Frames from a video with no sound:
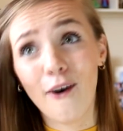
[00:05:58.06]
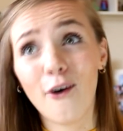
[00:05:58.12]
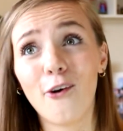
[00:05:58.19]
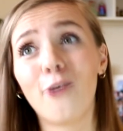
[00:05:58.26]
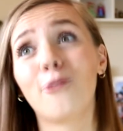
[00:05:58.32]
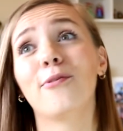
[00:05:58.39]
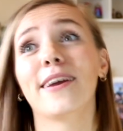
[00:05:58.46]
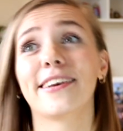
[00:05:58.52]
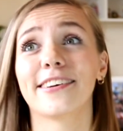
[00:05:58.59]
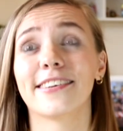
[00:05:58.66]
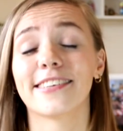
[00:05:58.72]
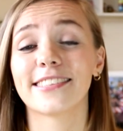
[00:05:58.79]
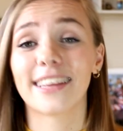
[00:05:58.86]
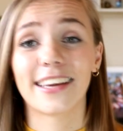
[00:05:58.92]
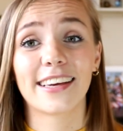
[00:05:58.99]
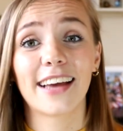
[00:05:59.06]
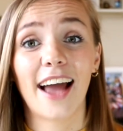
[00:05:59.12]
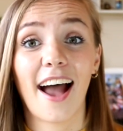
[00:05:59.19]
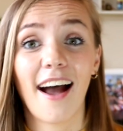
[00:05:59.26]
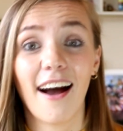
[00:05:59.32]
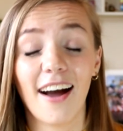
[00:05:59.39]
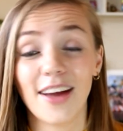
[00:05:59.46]
oh my goodness, like
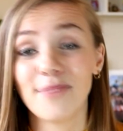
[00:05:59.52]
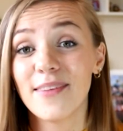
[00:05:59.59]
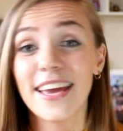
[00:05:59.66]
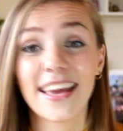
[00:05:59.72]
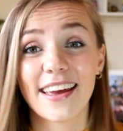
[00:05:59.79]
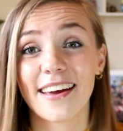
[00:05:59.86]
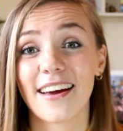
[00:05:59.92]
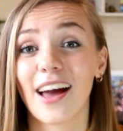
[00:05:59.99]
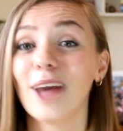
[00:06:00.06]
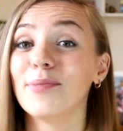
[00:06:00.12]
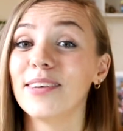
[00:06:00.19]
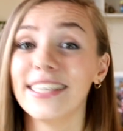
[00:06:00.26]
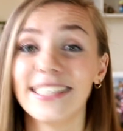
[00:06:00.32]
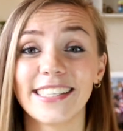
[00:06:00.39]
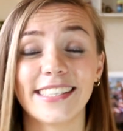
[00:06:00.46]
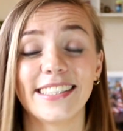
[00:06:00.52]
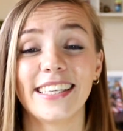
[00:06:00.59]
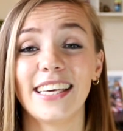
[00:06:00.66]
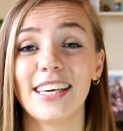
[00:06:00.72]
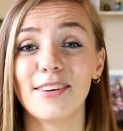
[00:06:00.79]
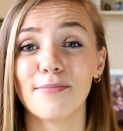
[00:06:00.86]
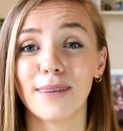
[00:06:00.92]
I'm here, I'm in
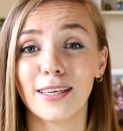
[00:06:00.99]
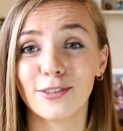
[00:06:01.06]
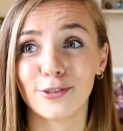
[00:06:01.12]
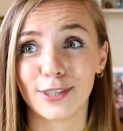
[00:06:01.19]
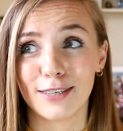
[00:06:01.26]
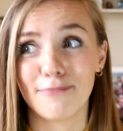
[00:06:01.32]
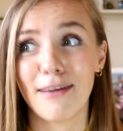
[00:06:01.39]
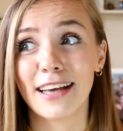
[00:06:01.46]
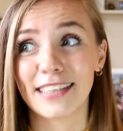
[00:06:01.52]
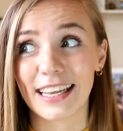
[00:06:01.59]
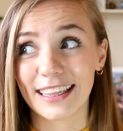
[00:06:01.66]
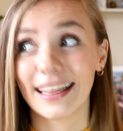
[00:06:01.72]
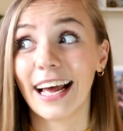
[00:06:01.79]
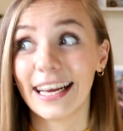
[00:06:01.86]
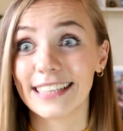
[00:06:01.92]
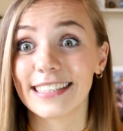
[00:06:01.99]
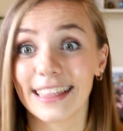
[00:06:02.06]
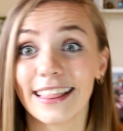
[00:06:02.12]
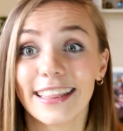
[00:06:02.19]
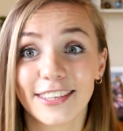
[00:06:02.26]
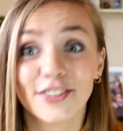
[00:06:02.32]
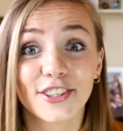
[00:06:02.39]
Disney, my dream has
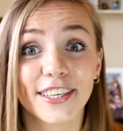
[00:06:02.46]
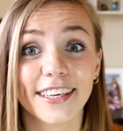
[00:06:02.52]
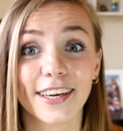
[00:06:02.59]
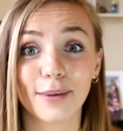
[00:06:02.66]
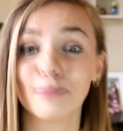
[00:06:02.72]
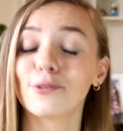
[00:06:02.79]
literally come